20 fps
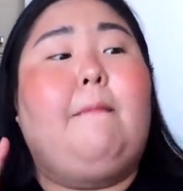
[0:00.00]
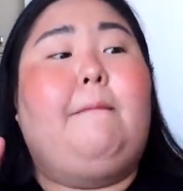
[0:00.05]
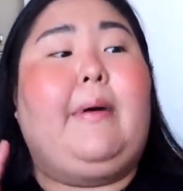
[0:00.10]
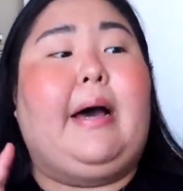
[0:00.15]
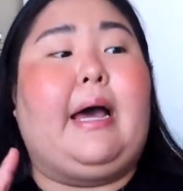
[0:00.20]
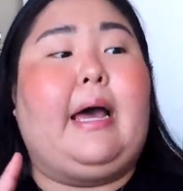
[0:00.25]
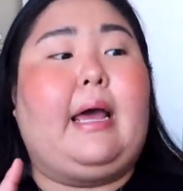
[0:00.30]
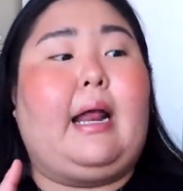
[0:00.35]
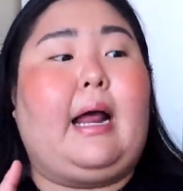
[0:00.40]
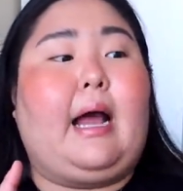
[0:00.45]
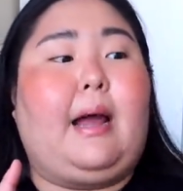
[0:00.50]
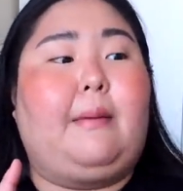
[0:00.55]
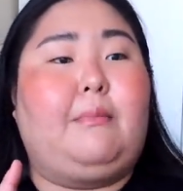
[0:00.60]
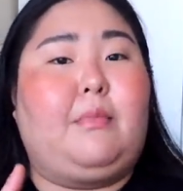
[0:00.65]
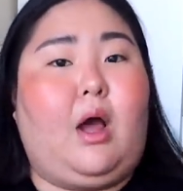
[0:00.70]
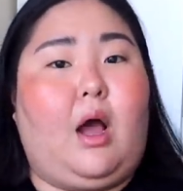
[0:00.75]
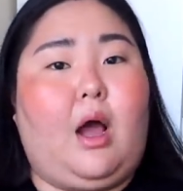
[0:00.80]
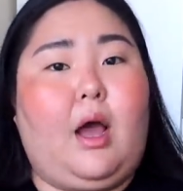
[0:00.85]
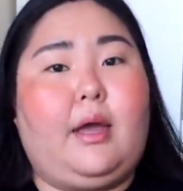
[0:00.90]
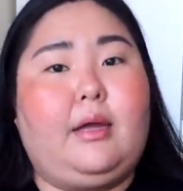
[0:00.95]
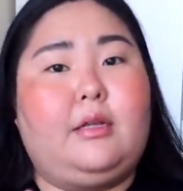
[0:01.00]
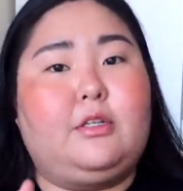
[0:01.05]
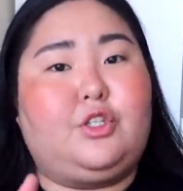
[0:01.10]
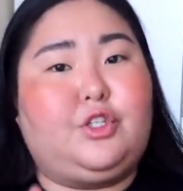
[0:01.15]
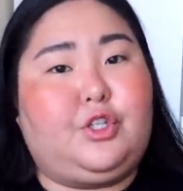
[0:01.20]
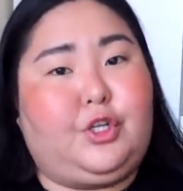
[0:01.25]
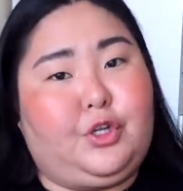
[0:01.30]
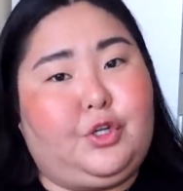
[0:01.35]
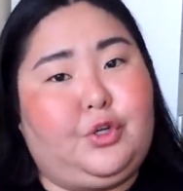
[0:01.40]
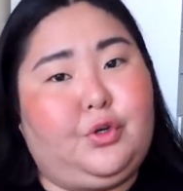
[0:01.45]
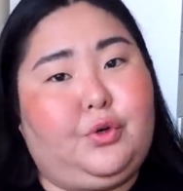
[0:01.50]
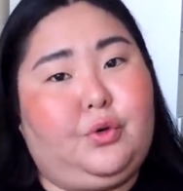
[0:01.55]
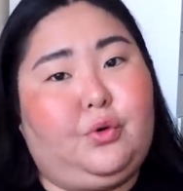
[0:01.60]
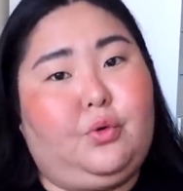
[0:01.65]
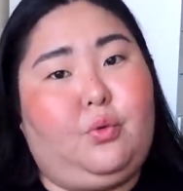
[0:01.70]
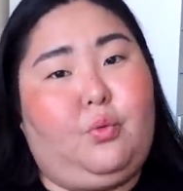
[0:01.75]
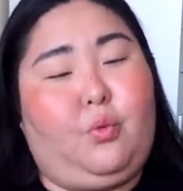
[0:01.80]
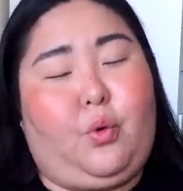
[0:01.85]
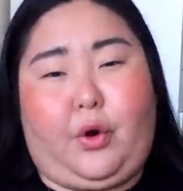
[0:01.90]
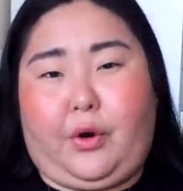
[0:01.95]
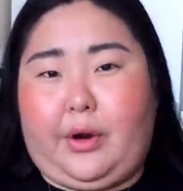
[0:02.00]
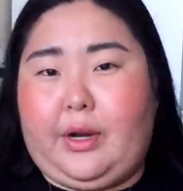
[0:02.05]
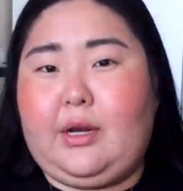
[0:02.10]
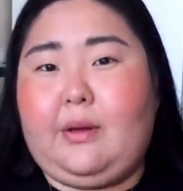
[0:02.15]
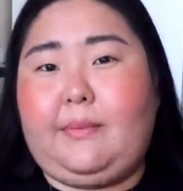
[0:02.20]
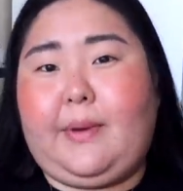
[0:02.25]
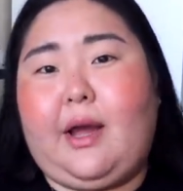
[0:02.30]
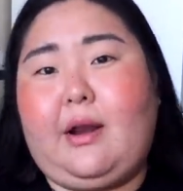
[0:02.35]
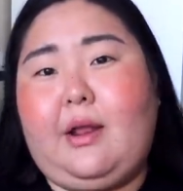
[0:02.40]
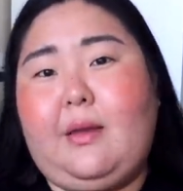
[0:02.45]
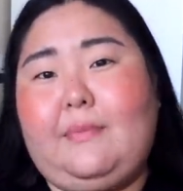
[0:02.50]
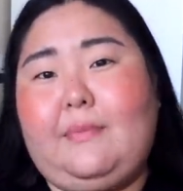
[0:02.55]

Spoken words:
But I'm not too worried about